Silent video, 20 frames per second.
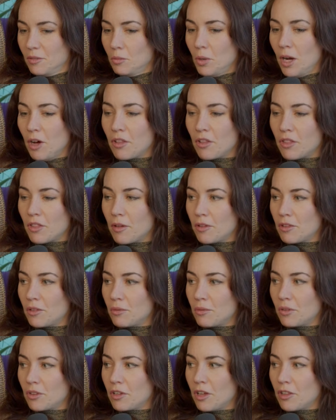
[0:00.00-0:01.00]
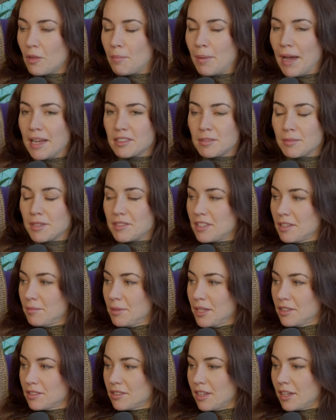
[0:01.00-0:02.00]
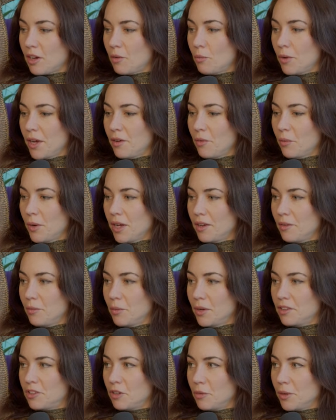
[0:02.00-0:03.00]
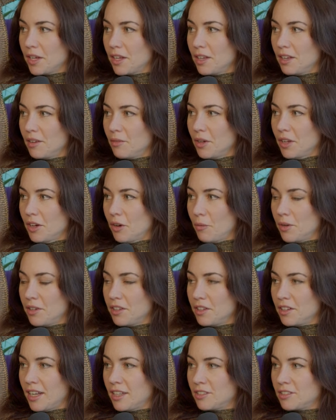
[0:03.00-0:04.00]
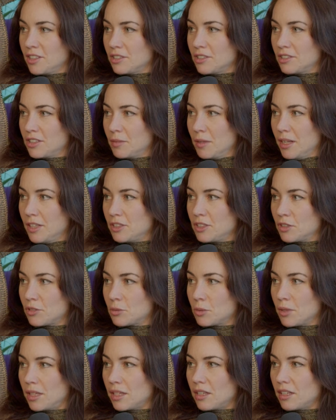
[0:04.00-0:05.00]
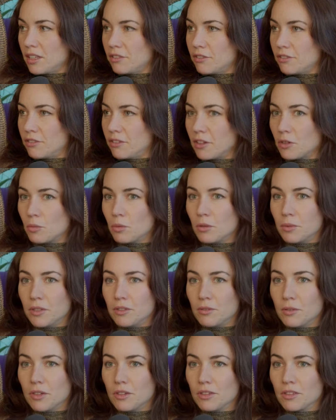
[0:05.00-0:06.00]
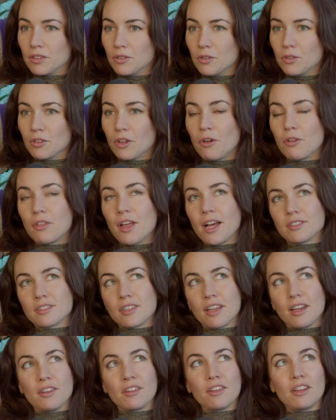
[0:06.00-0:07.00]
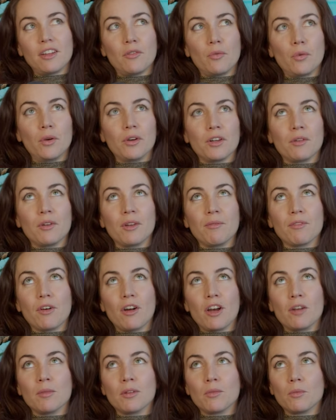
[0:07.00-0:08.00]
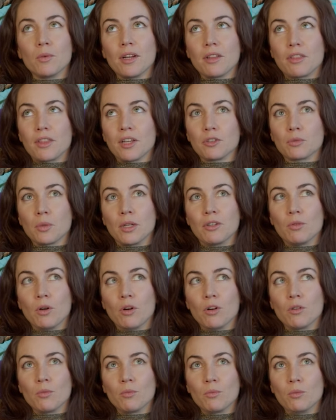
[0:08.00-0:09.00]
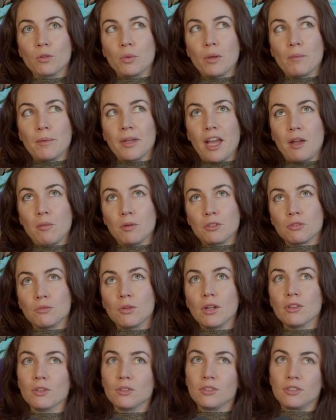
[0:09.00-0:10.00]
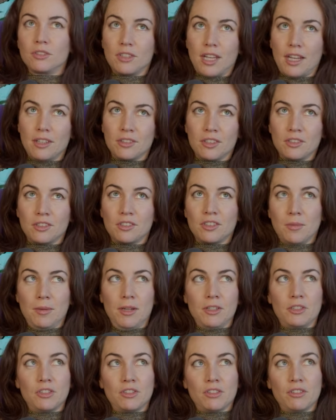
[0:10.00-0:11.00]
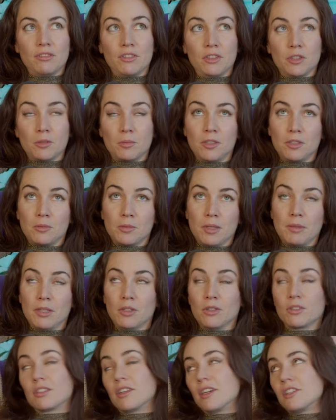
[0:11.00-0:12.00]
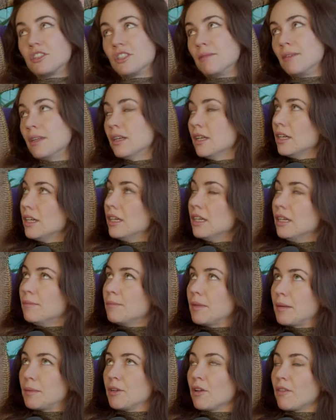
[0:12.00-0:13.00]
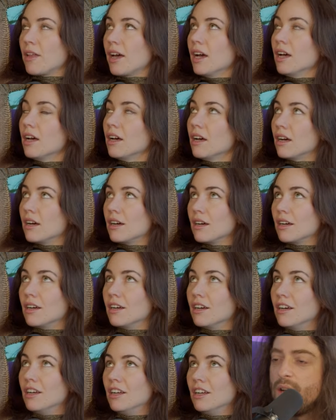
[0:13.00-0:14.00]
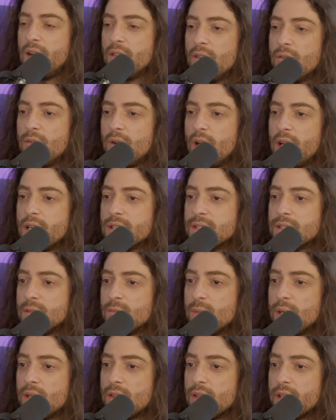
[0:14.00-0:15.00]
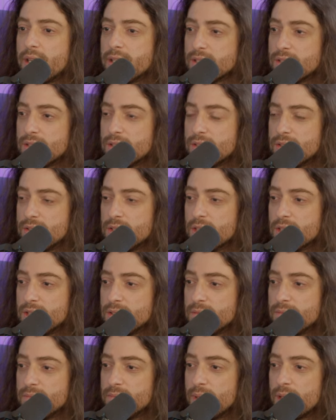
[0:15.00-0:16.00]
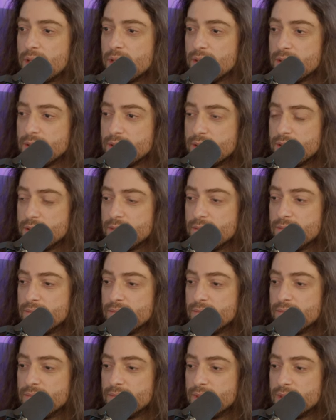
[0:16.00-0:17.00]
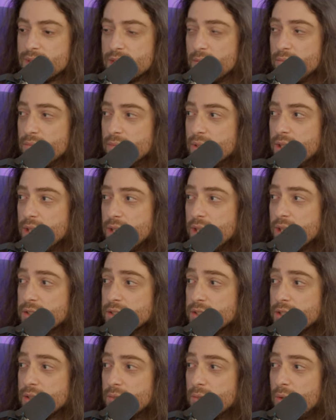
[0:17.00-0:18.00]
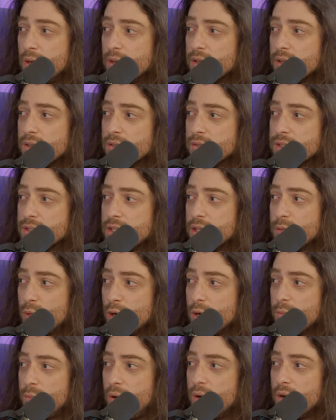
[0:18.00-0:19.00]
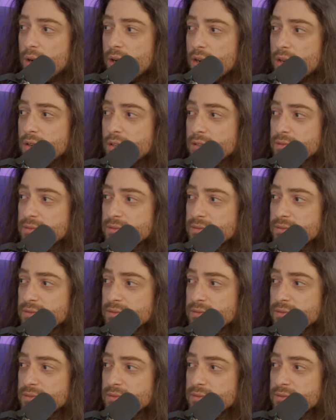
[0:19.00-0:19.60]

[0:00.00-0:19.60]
like well the, I'm, the, I'm the pessimist in me is like we, we, we're doing it you know we did an ancestor simulation because we're like oh fuck what went wrong although that said if we're in an environment where things went wrong would we be able to run those ancestor simulations in the first place maybe not so actually maybe not that uh, the realist in me thinks it's just because some teenager wanted to see more porn